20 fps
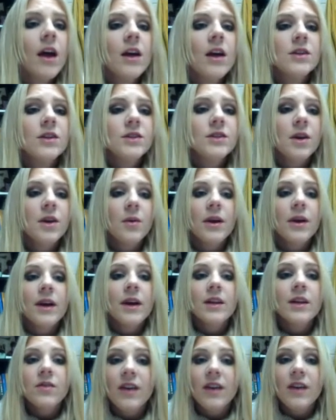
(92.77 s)
So
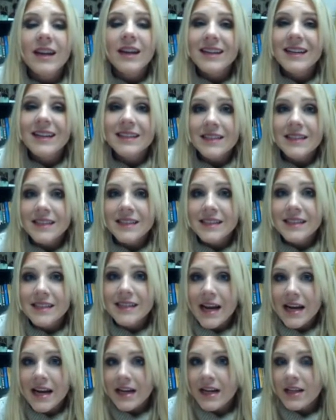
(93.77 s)
Nevada is a
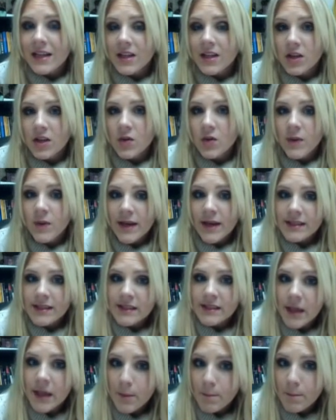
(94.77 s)
state in the
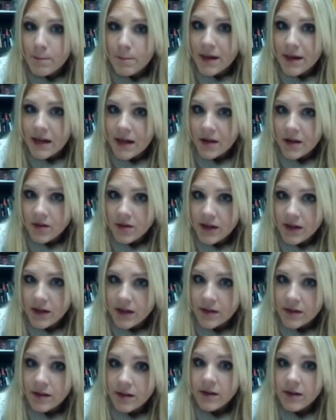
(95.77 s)
U.S.,
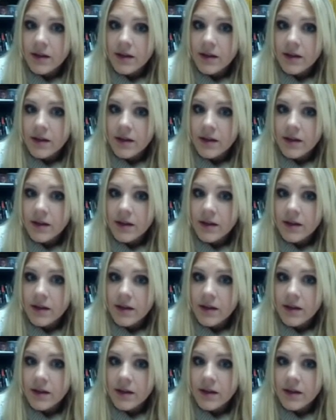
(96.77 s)
period.